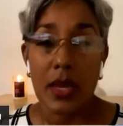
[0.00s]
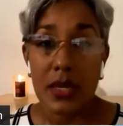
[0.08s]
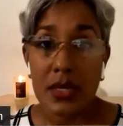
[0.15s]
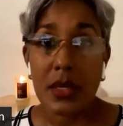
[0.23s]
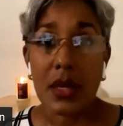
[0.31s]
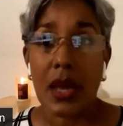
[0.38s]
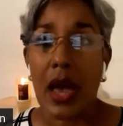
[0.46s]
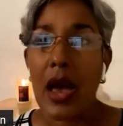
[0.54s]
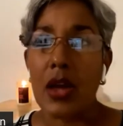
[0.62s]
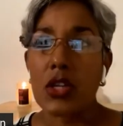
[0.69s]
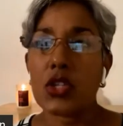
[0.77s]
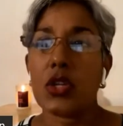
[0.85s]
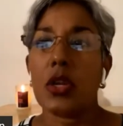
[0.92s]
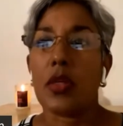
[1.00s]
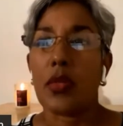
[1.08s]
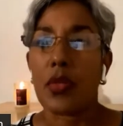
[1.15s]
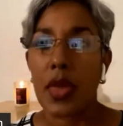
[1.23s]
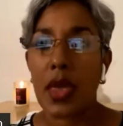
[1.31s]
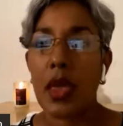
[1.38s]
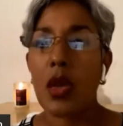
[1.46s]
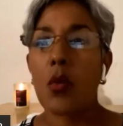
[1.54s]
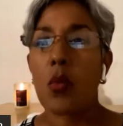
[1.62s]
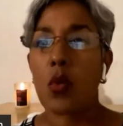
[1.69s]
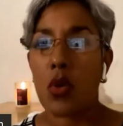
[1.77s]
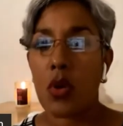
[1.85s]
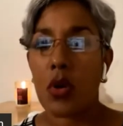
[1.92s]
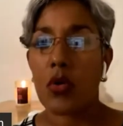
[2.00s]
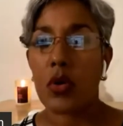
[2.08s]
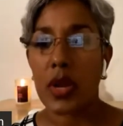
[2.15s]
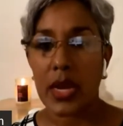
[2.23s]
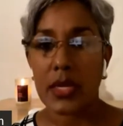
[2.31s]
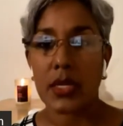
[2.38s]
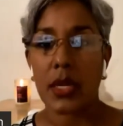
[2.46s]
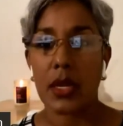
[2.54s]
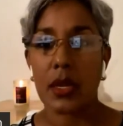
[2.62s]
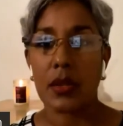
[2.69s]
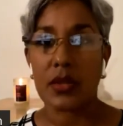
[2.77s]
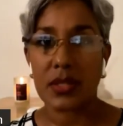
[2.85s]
into cash, they were creating